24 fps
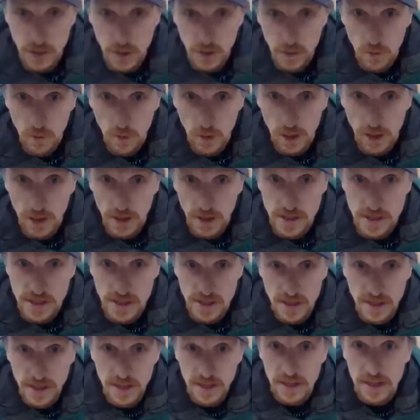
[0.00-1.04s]
two
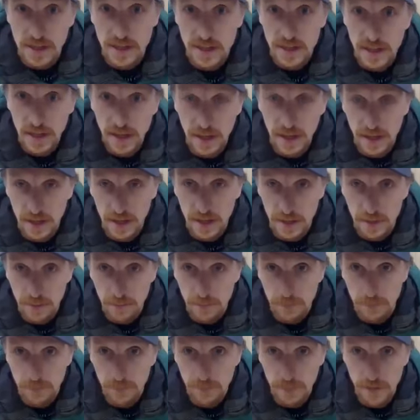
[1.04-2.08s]
words.
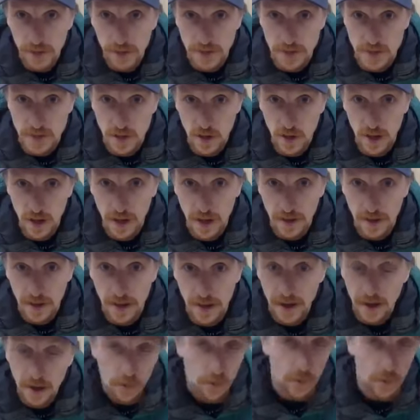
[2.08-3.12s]
Um, and so I, I
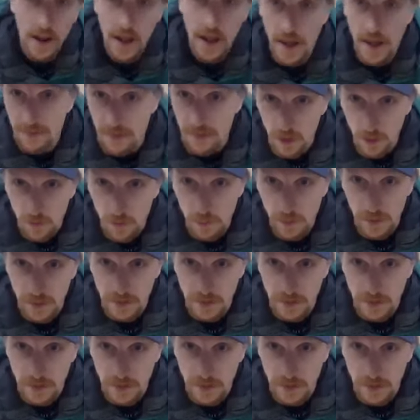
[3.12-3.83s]
don't want to have it open